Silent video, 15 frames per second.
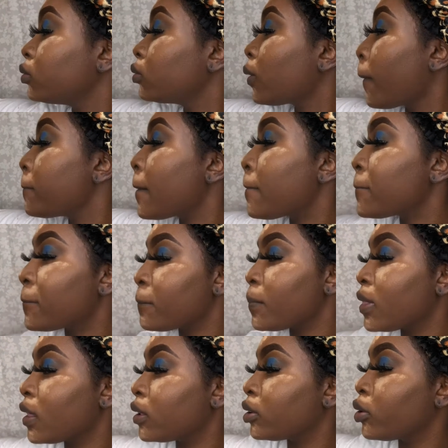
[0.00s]
this is a
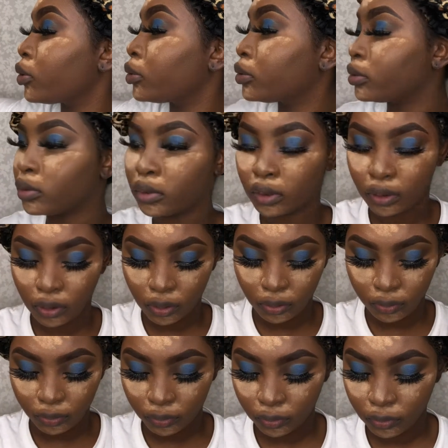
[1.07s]
trial and error. One time I was doing
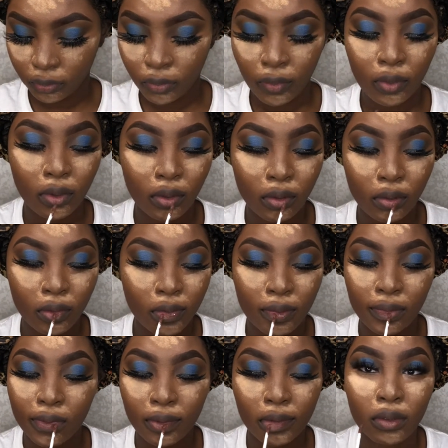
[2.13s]
my makeup, I used baking
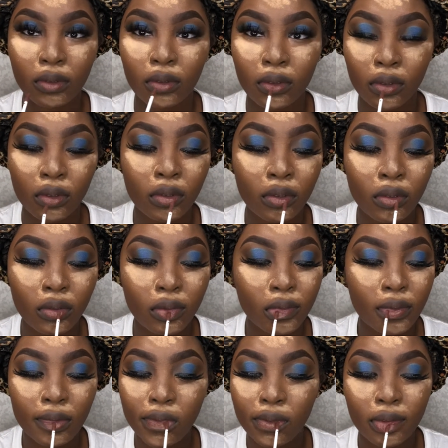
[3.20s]
powder and I was just
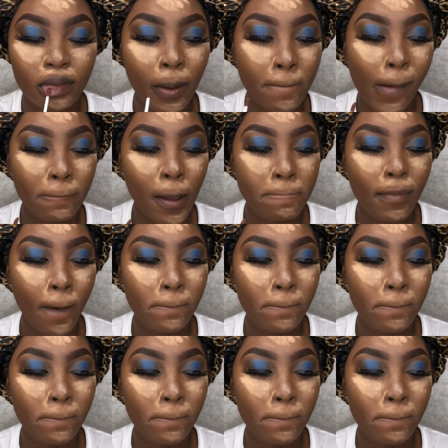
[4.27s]
in love.